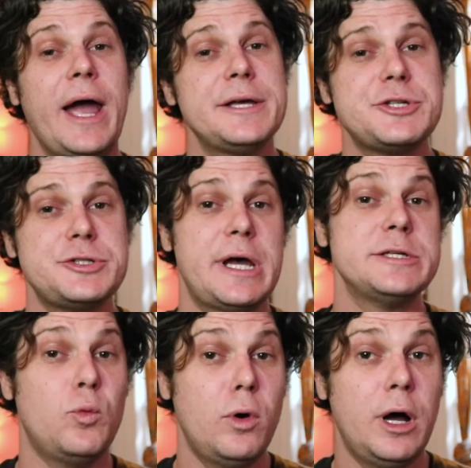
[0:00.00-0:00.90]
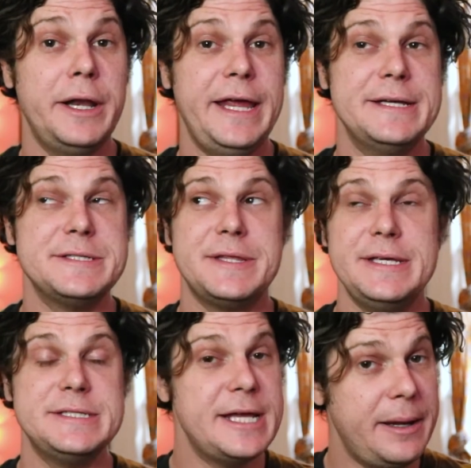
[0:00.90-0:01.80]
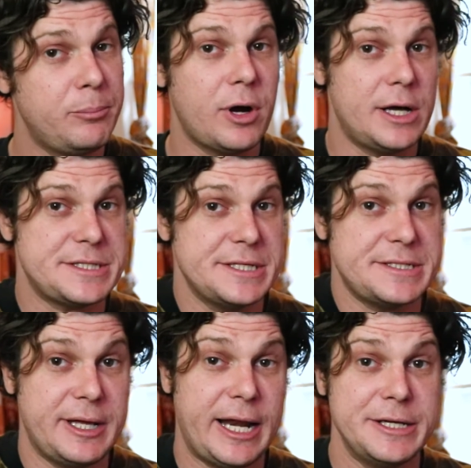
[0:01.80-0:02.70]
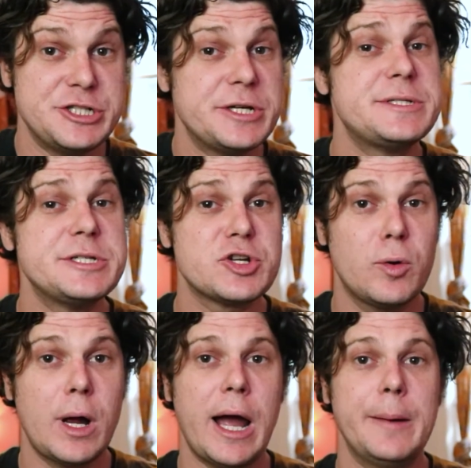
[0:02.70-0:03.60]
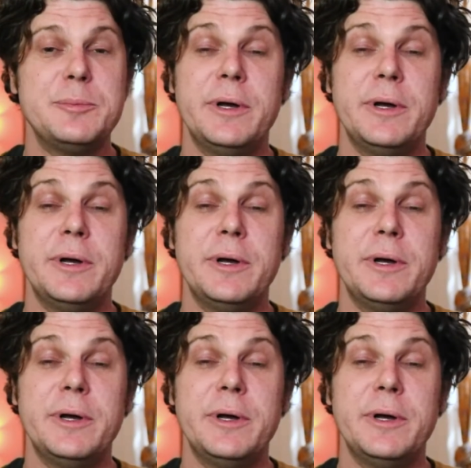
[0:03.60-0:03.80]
exercise 1 is the same process that I just described,